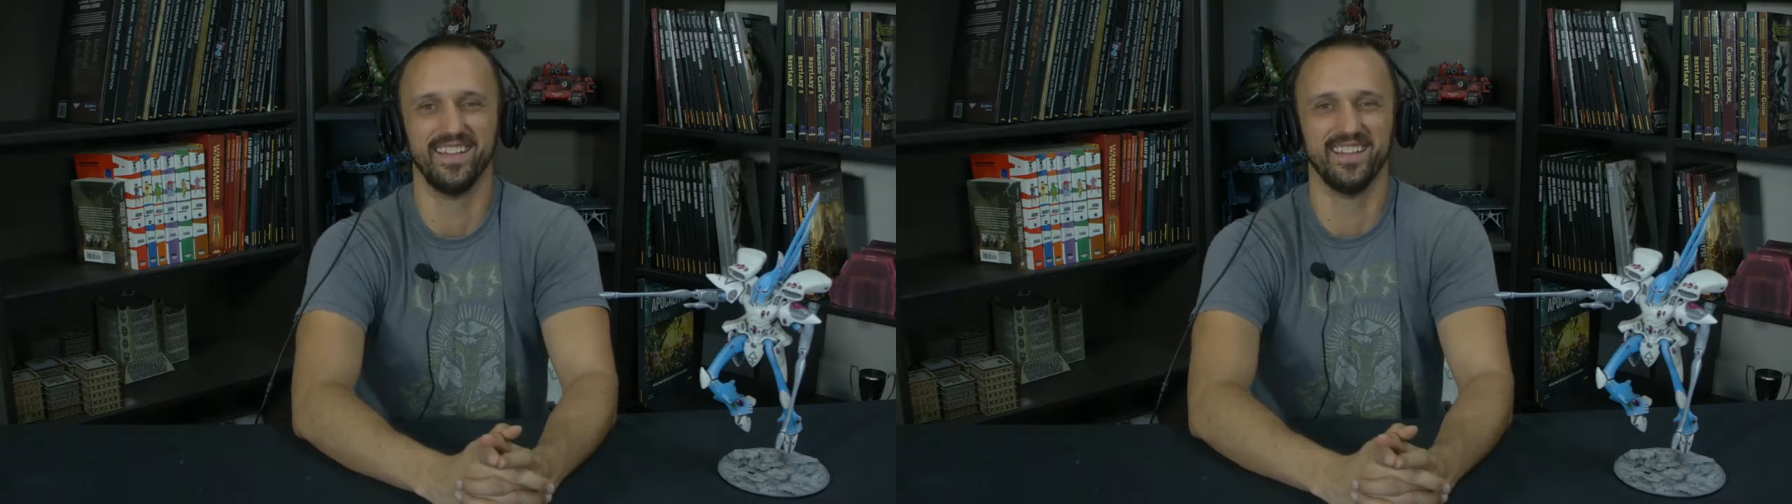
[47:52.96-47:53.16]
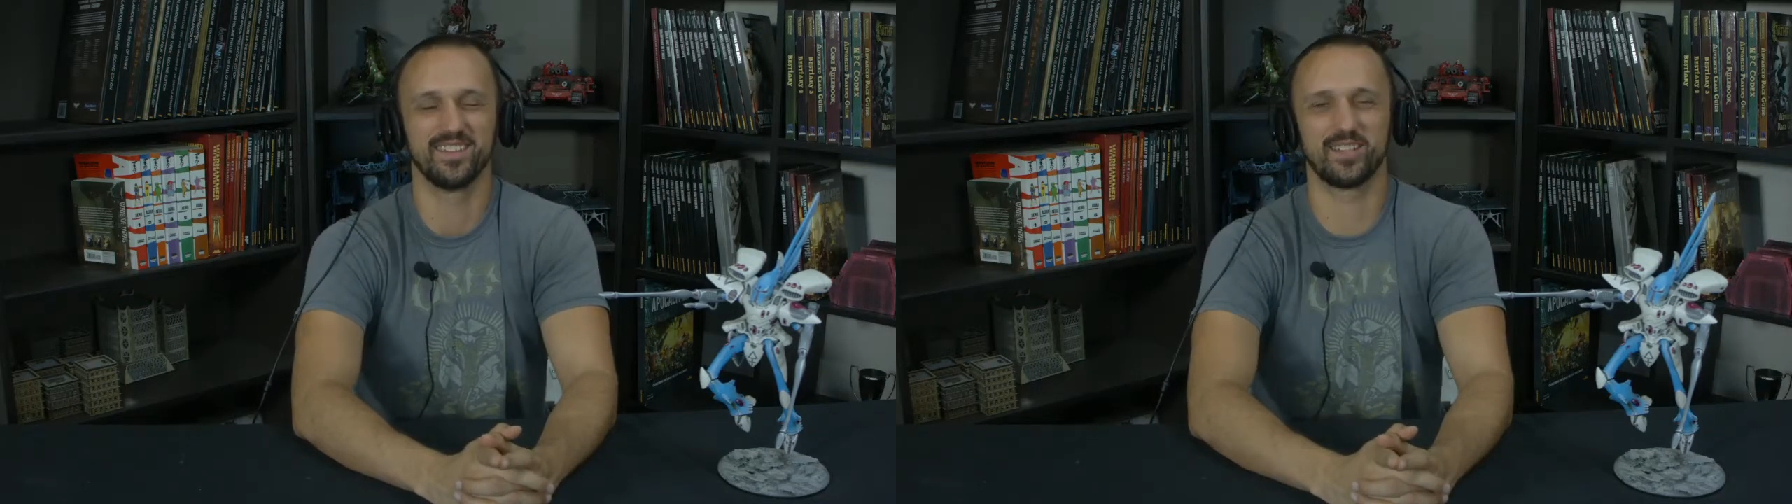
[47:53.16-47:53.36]

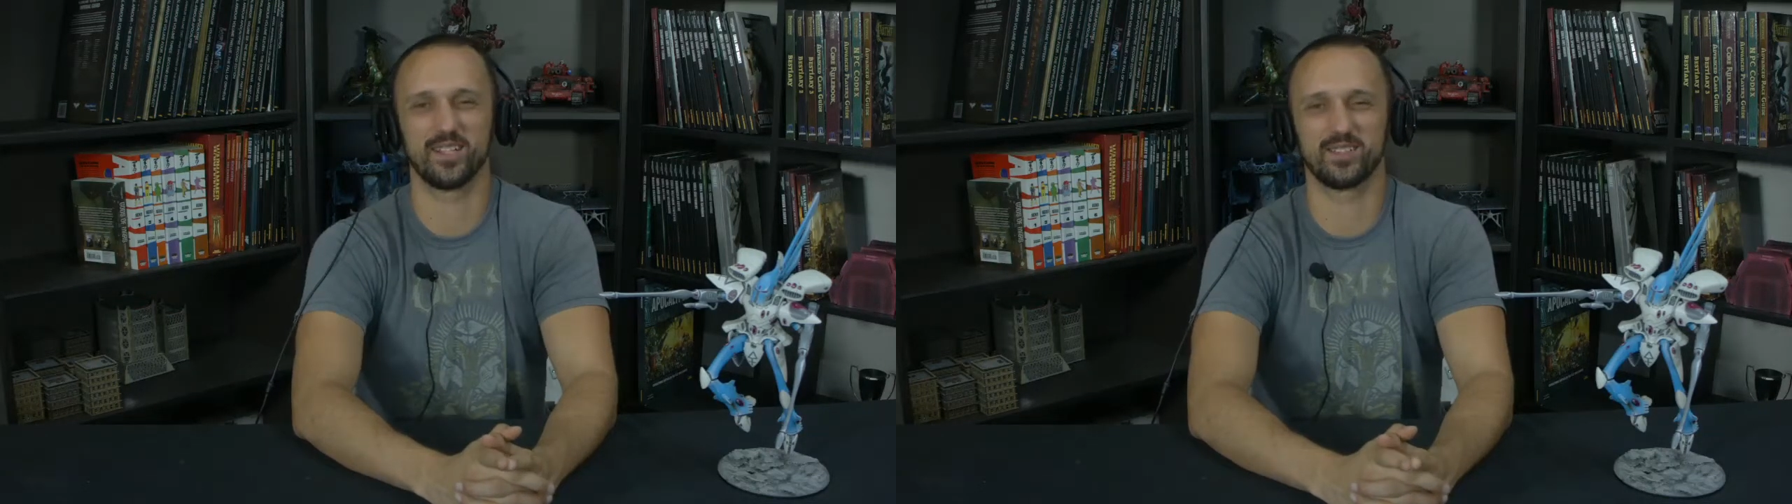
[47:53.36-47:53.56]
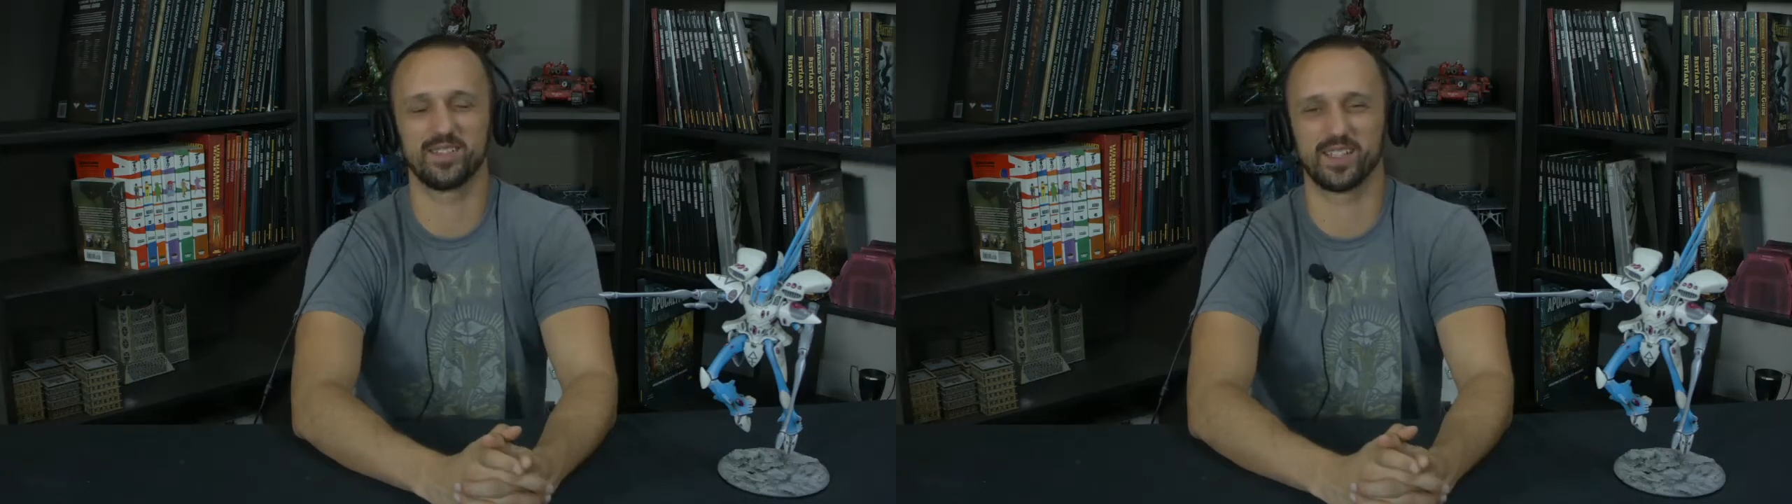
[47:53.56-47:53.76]

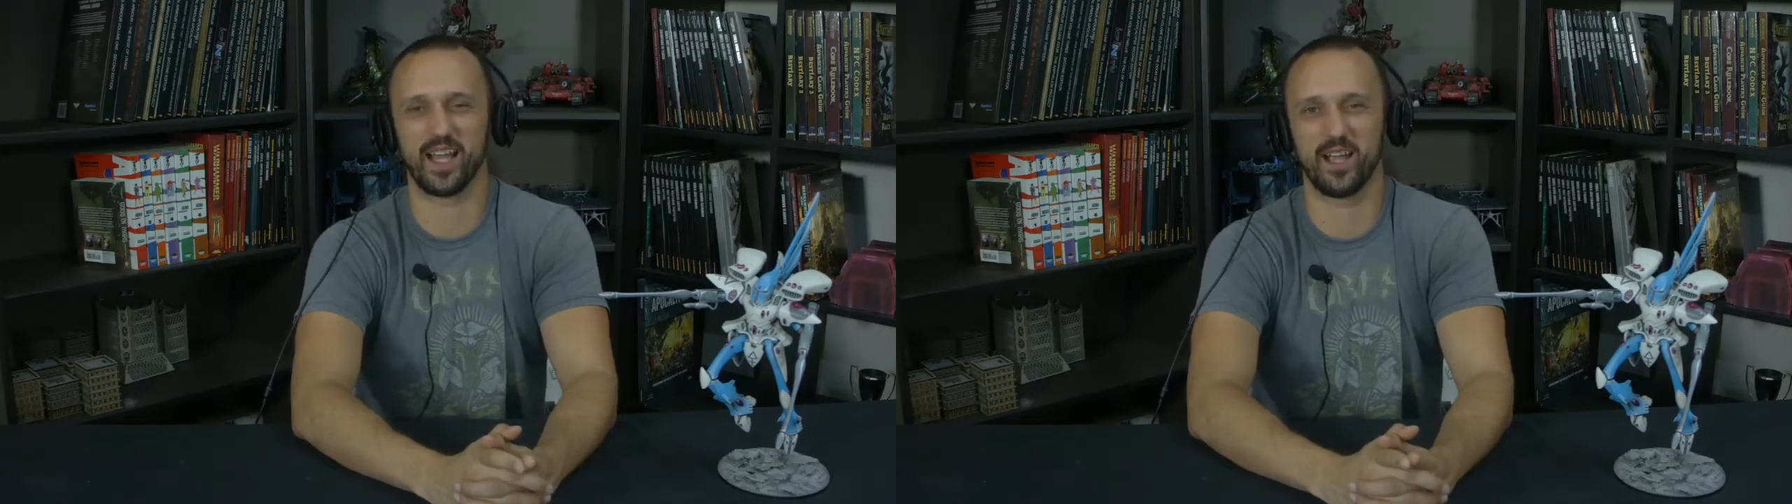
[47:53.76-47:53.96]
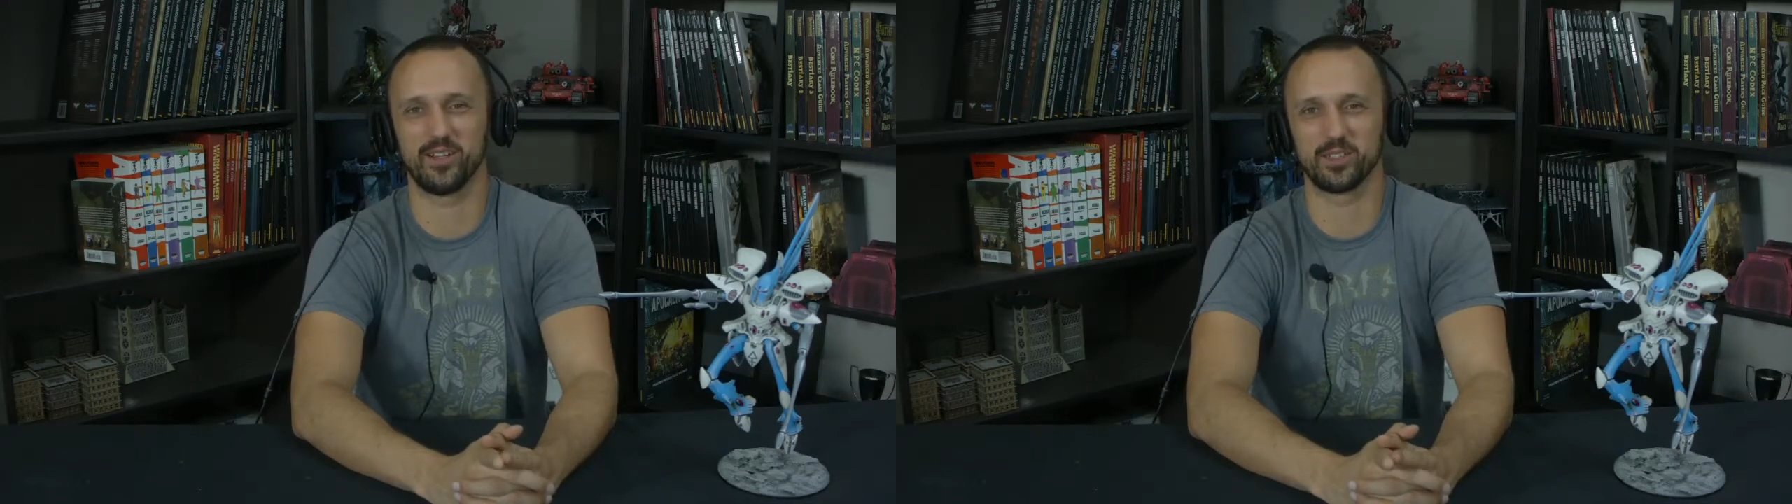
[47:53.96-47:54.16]
Says the
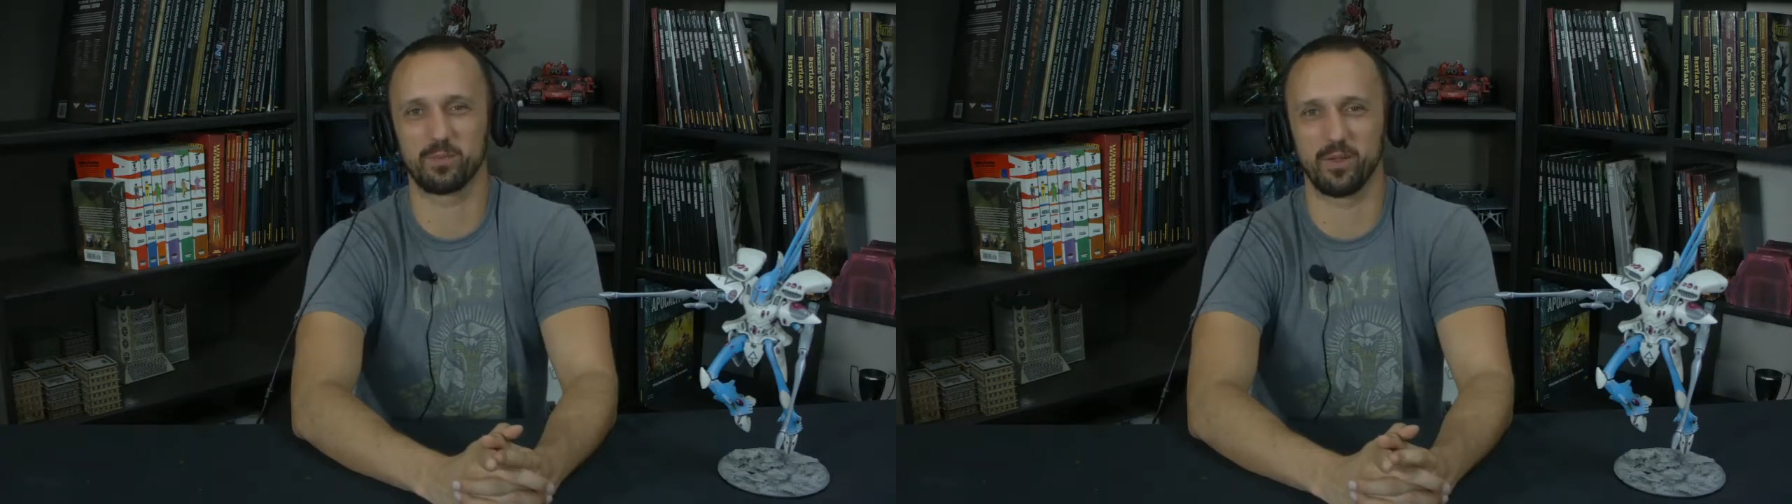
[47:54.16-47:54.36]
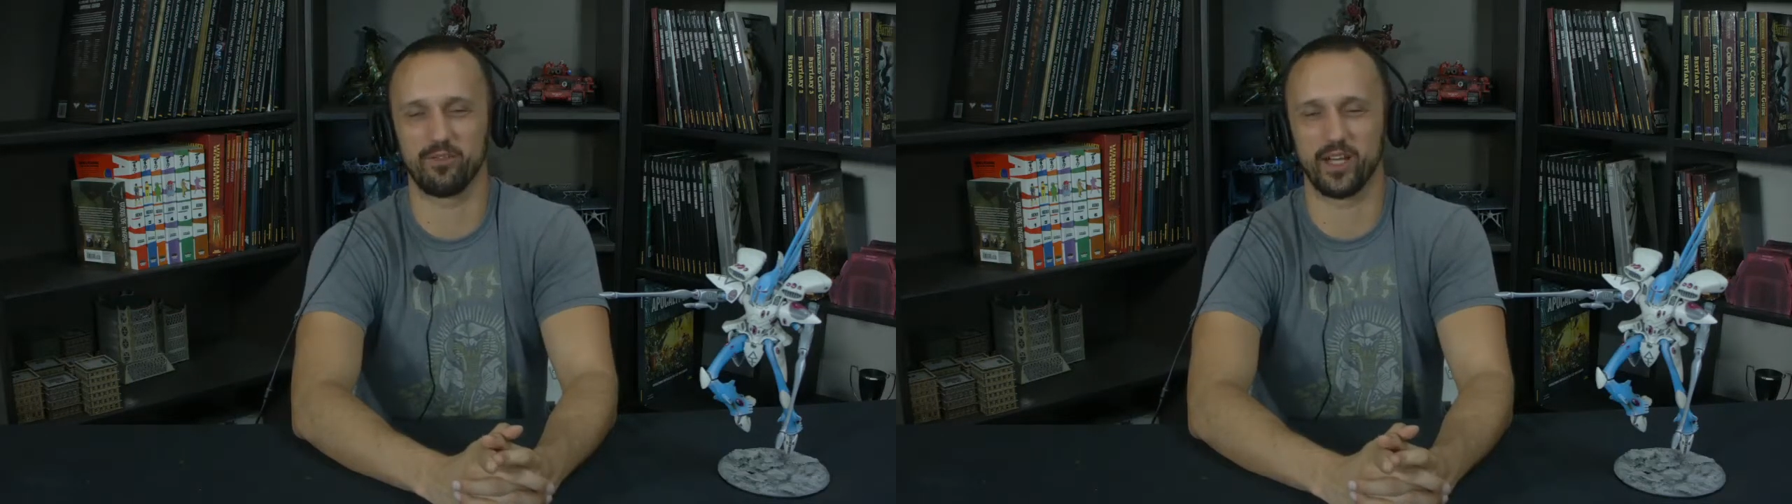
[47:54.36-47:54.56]
guy who just
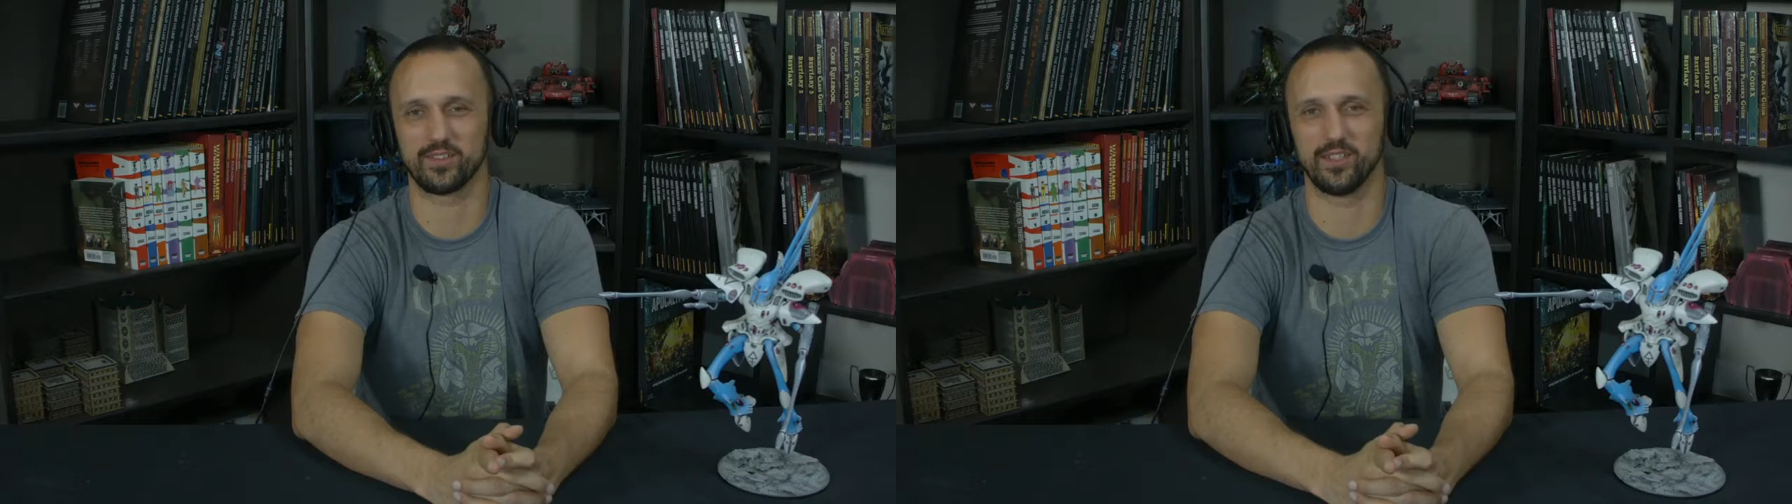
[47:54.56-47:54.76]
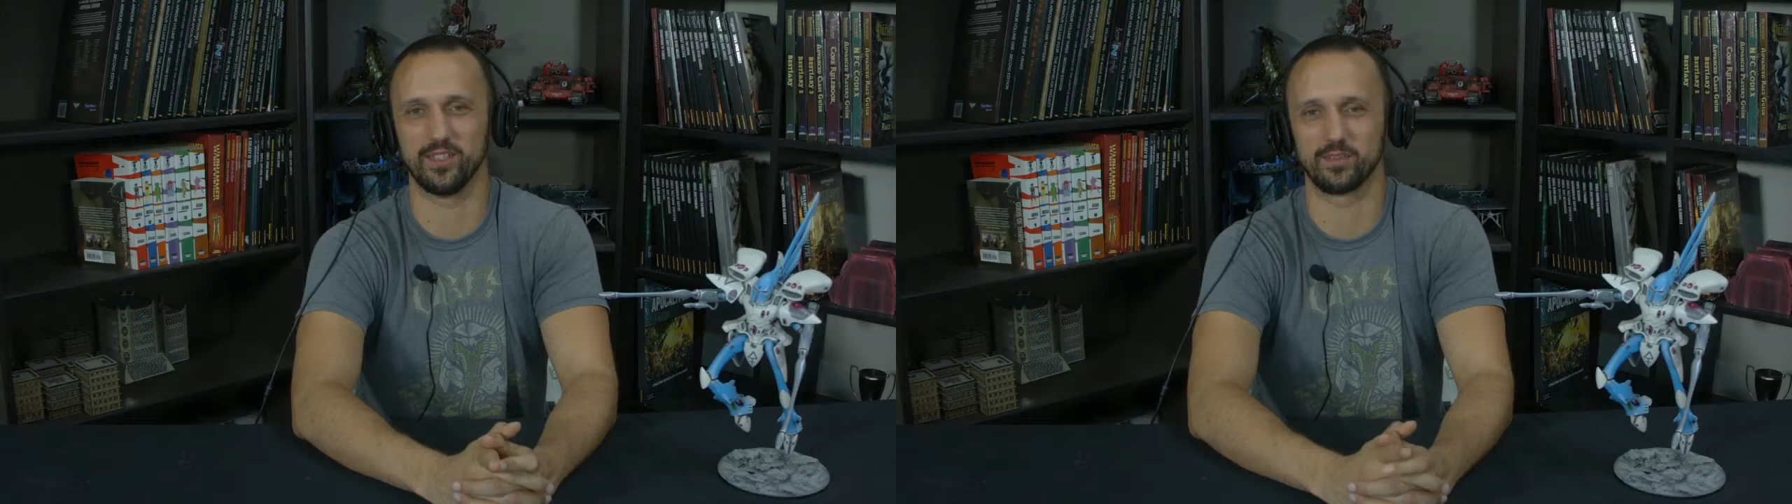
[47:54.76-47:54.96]
invested in